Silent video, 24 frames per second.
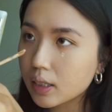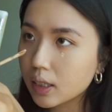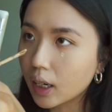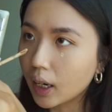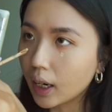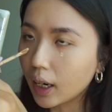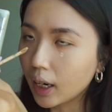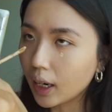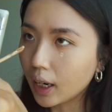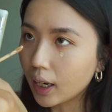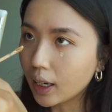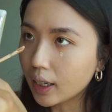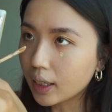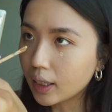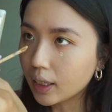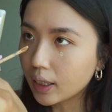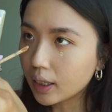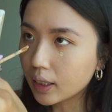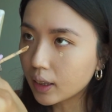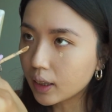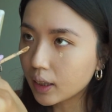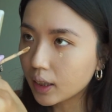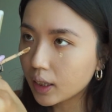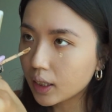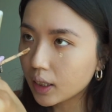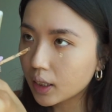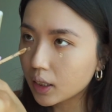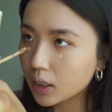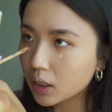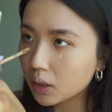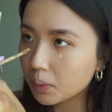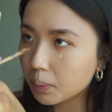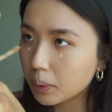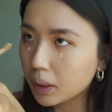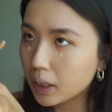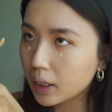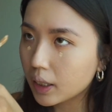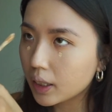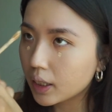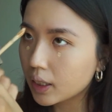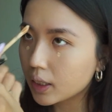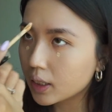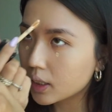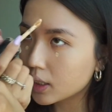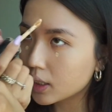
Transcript: tiny little bit,